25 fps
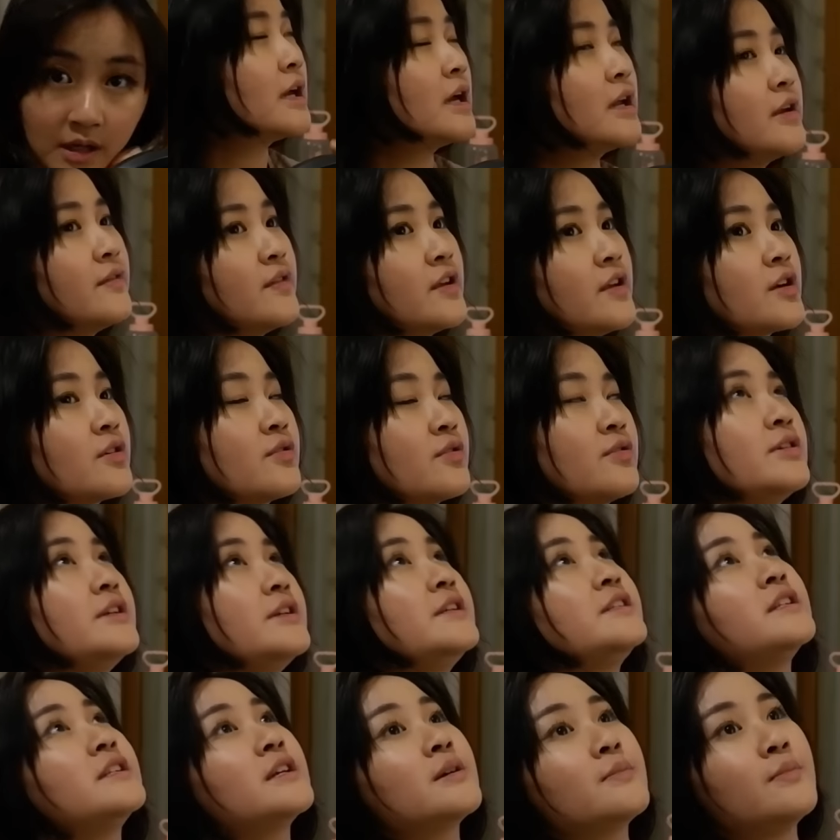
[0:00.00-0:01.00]
kind of
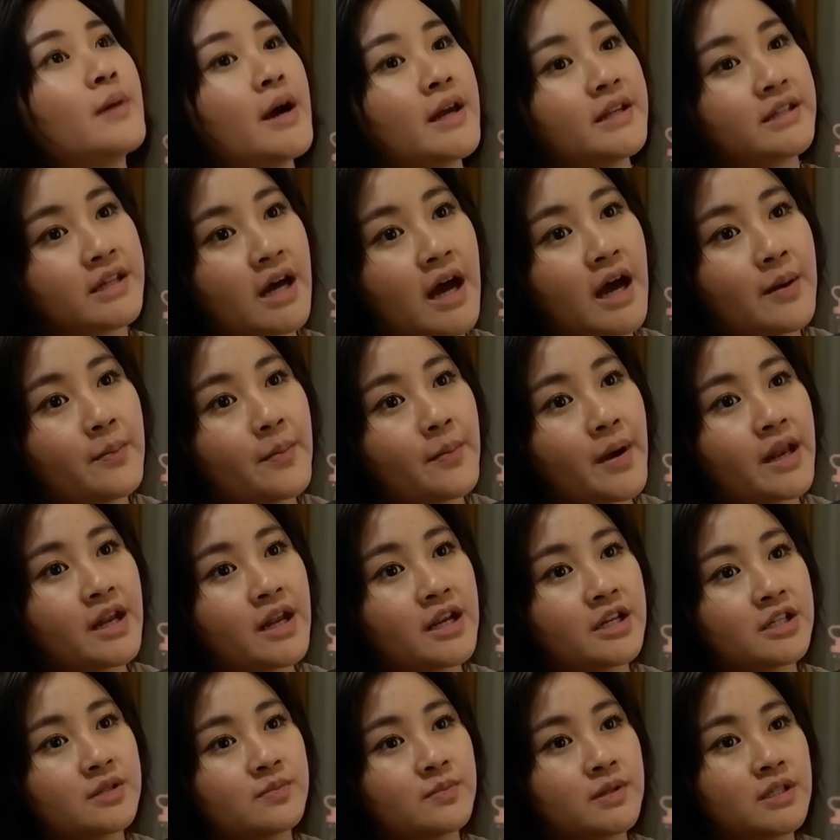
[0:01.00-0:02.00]
increasing my time
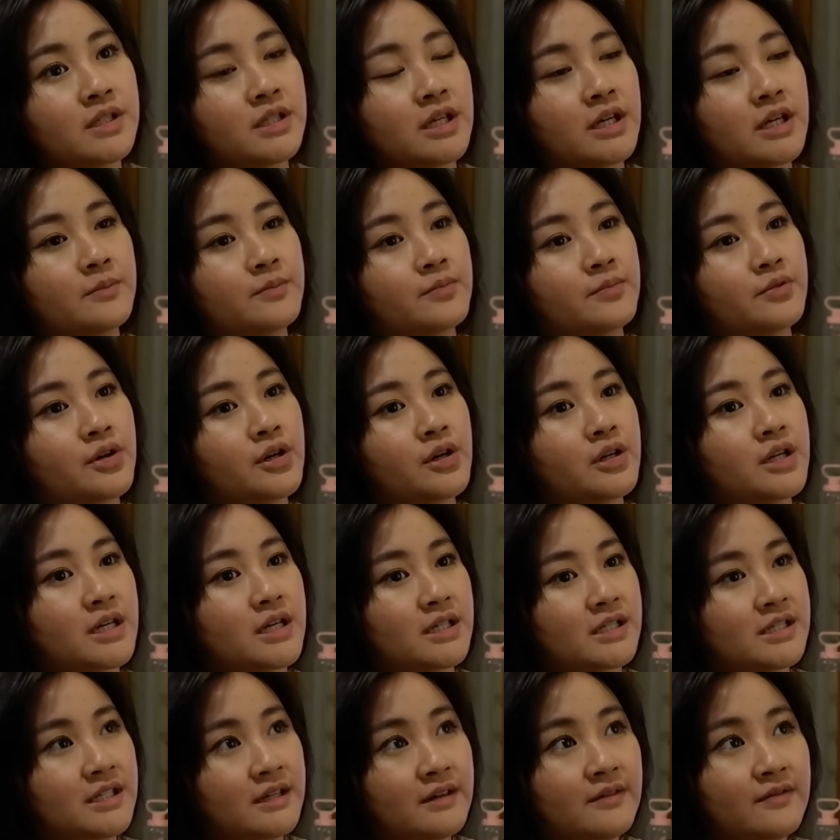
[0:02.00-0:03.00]
management and
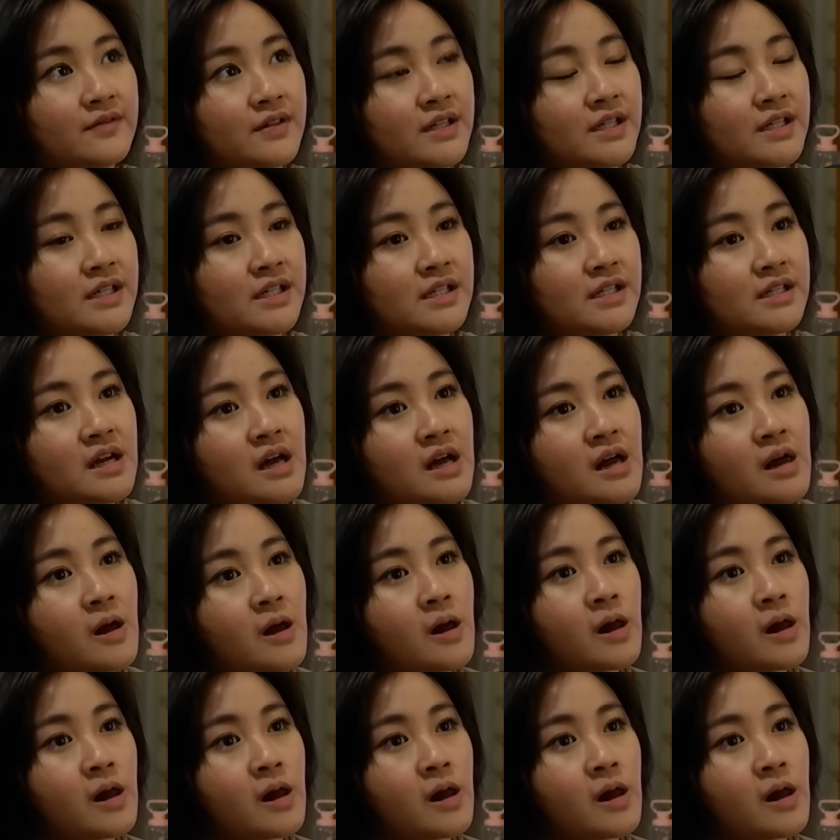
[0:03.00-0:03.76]
productivity